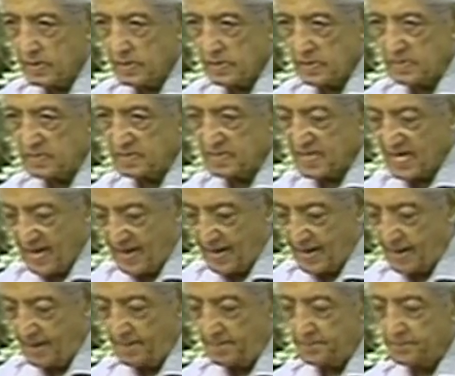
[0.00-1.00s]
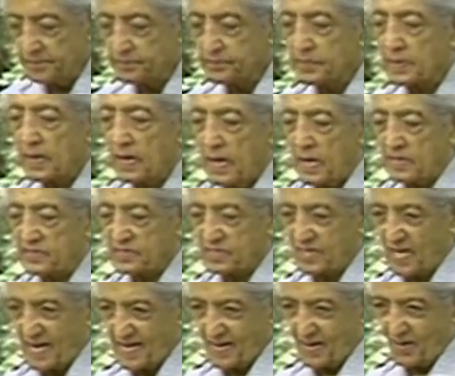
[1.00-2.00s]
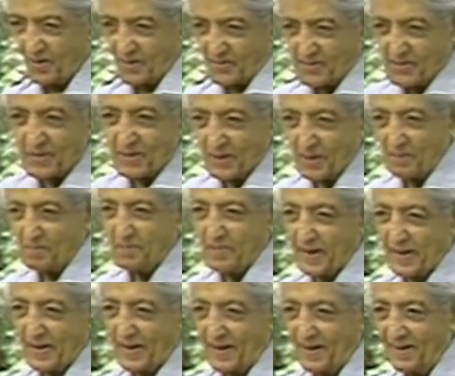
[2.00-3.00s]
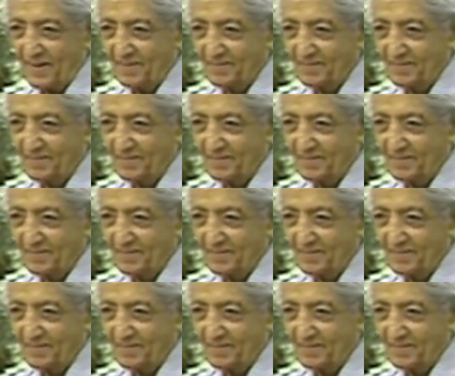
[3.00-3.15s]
Is there a psychological mirror,